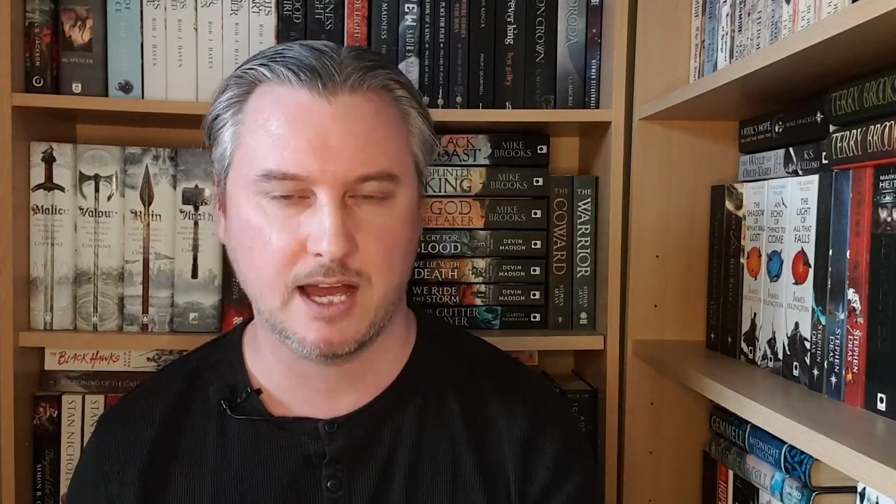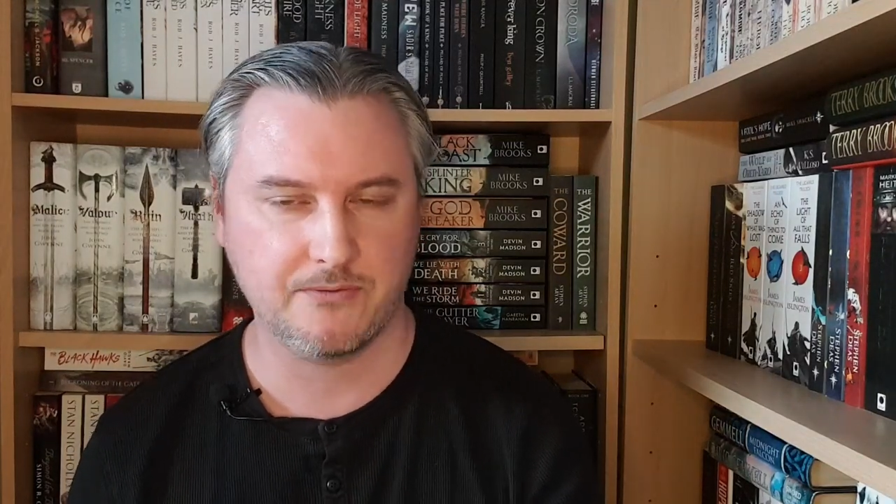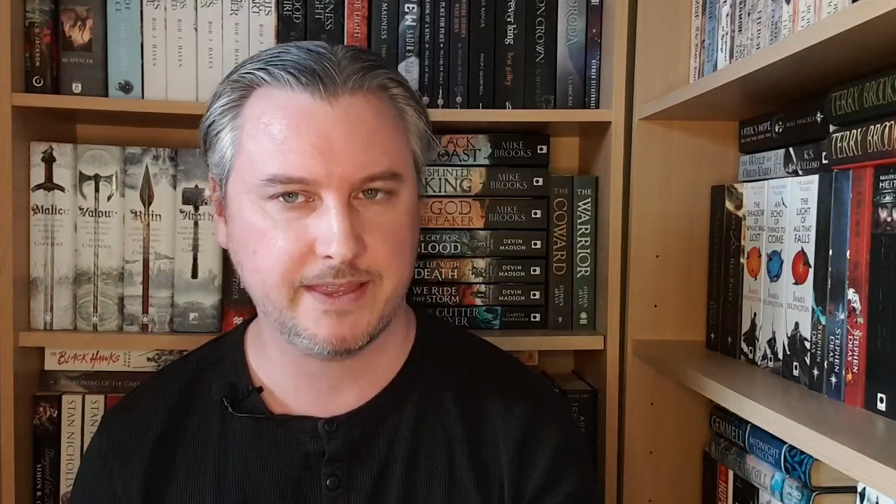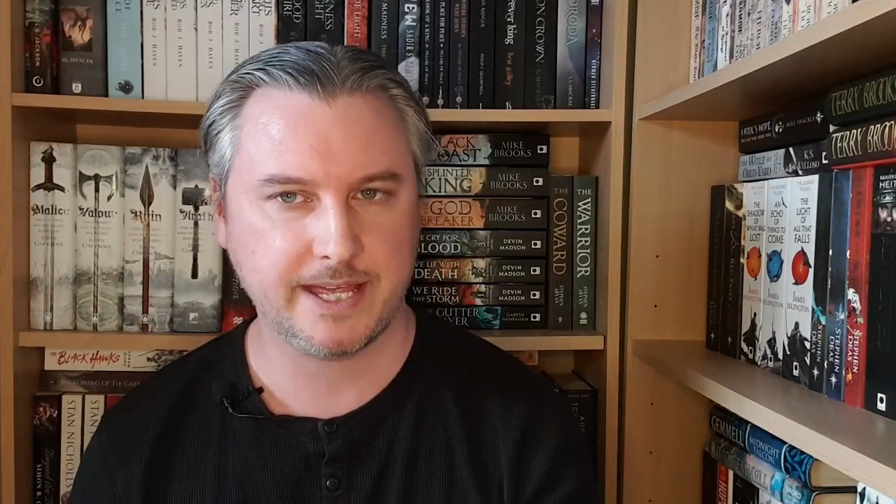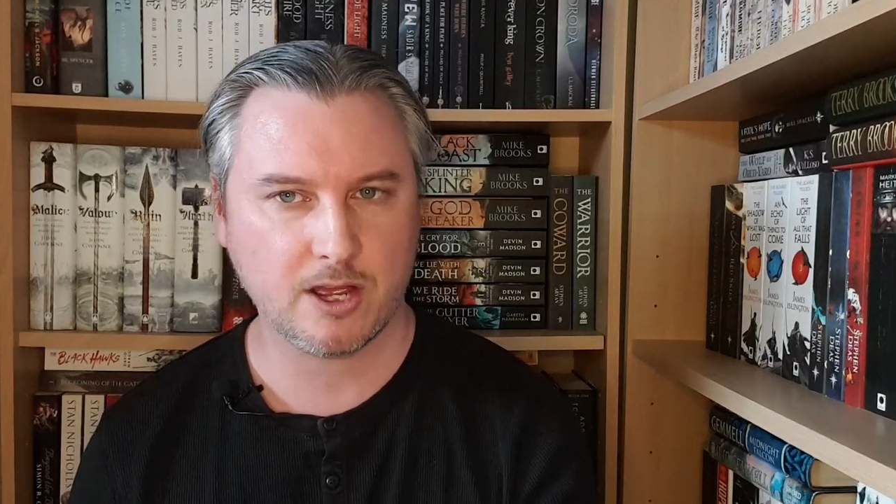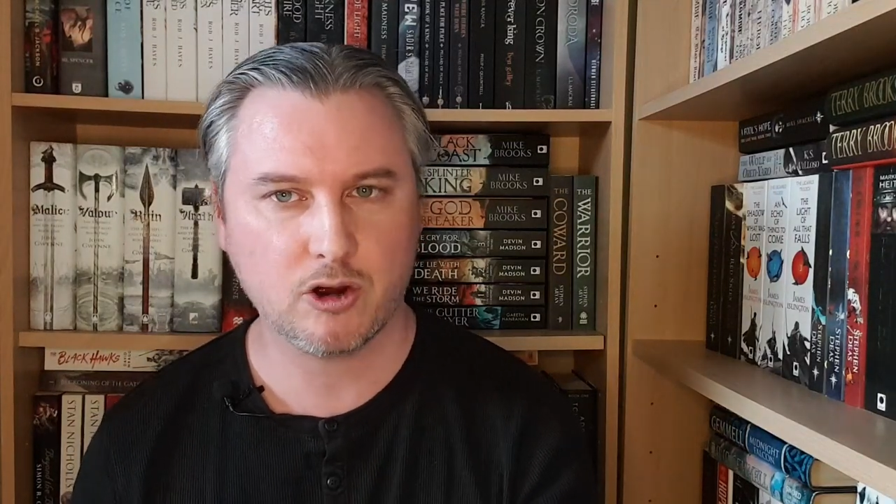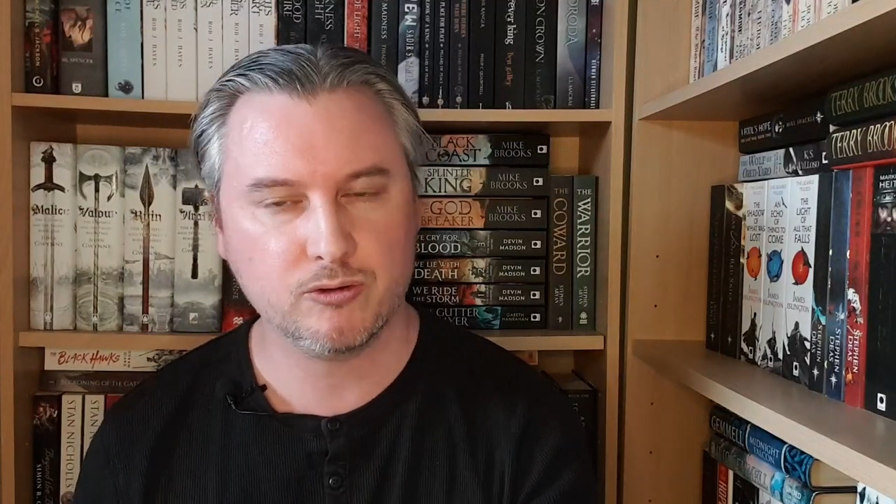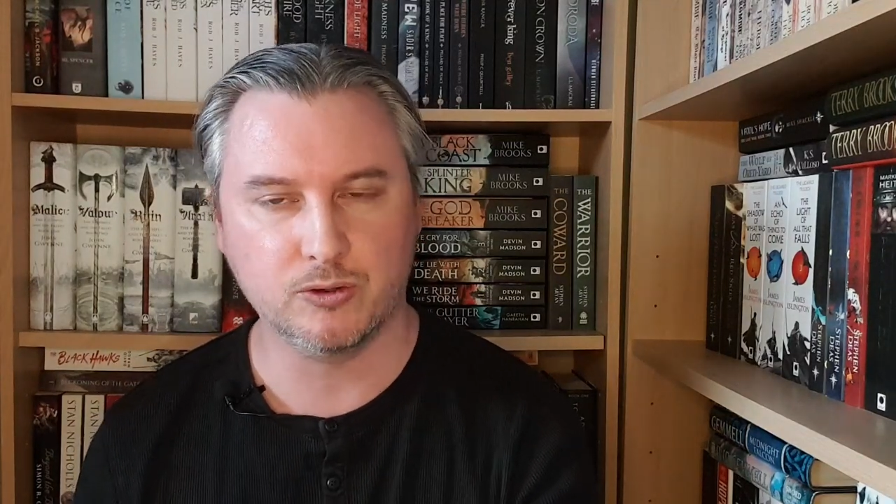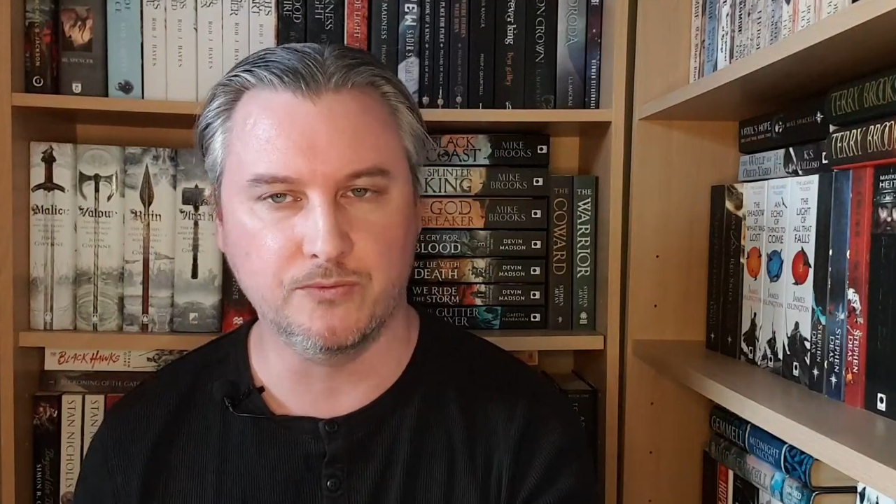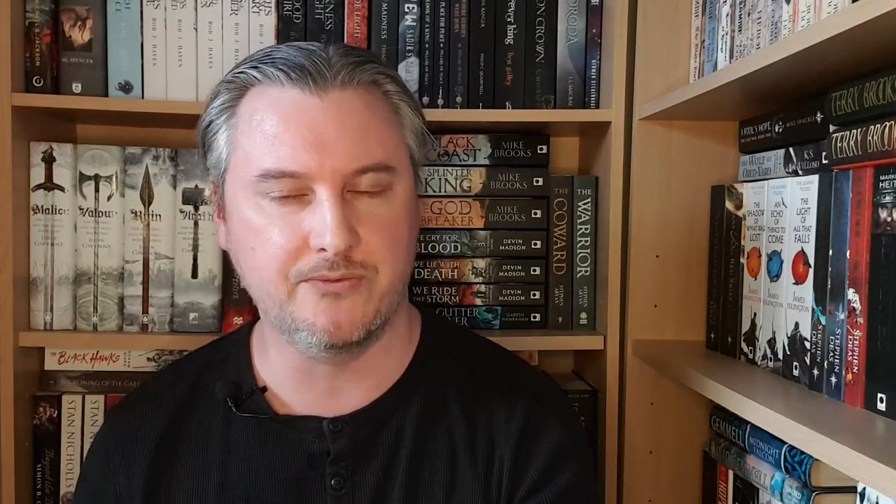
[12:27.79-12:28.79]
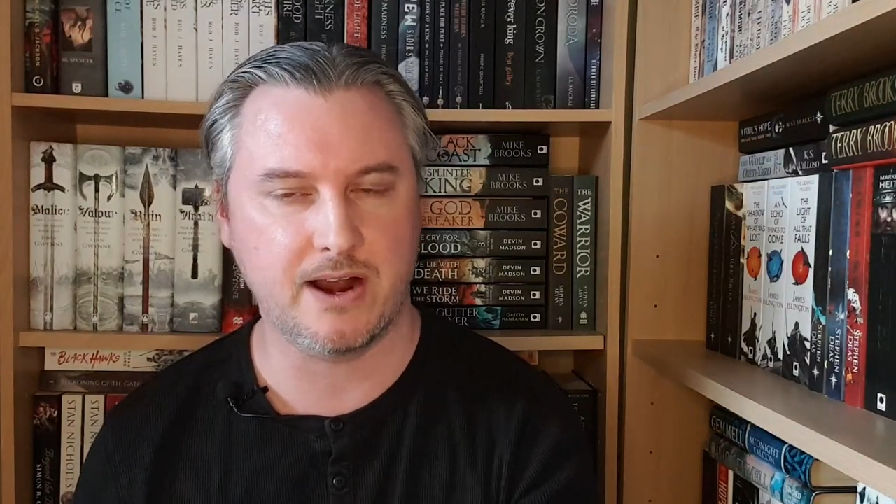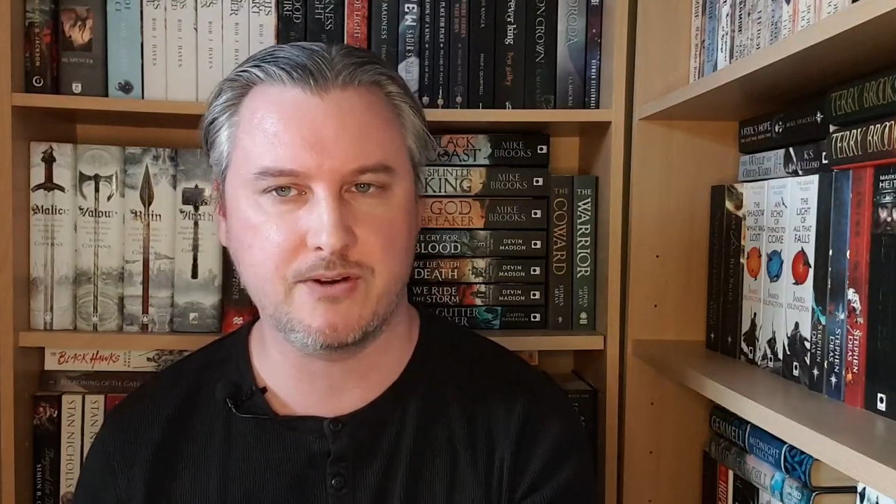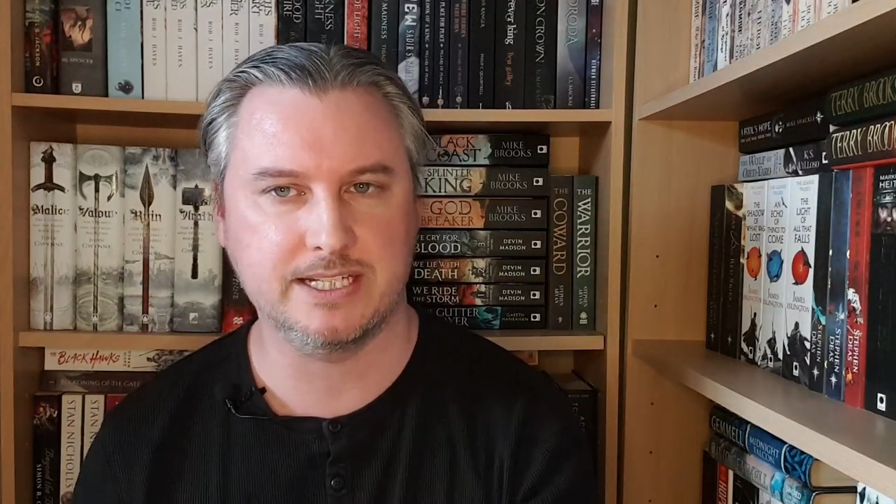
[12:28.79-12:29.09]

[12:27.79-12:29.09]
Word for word: I think they are all very